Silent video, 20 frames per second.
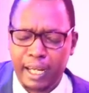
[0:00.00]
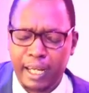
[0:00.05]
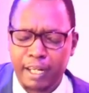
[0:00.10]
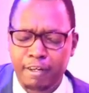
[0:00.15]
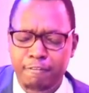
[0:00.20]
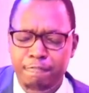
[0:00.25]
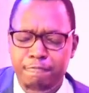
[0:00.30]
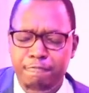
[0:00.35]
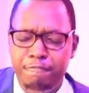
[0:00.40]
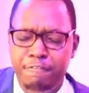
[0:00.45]

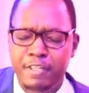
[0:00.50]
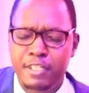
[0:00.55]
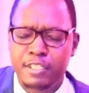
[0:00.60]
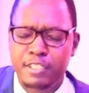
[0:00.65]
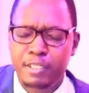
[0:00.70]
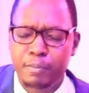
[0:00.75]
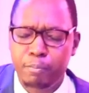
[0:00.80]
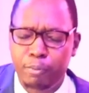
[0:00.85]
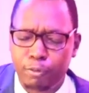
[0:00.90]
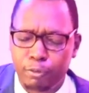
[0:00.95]

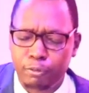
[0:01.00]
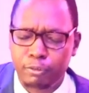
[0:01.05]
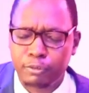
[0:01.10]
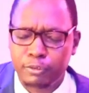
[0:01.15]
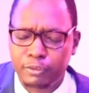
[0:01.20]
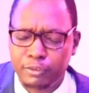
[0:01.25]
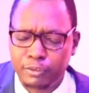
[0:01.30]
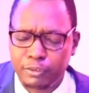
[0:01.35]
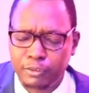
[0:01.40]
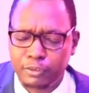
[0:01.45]
invisible,
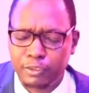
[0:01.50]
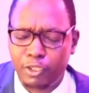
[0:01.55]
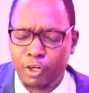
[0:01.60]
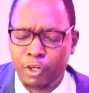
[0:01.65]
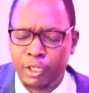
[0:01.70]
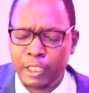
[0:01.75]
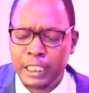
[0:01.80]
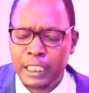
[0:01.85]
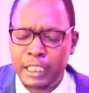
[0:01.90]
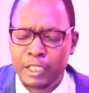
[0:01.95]

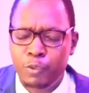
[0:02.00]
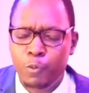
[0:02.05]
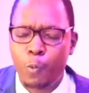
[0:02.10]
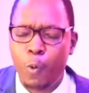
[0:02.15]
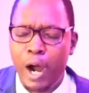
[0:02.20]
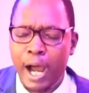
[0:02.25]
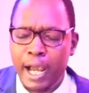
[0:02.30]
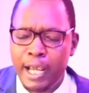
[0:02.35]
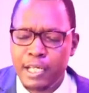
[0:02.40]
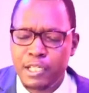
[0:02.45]
only
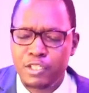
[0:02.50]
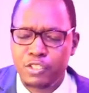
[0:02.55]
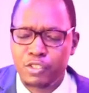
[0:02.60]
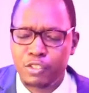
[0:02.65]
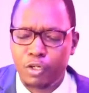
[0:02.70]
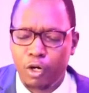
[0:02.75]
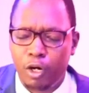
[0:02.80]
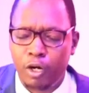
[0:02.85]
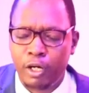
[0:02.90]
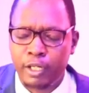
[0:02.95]
wise
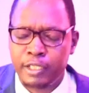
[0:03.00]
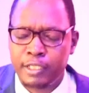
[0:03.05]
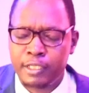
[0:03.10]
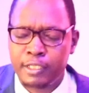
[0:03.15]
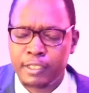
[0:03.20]
God,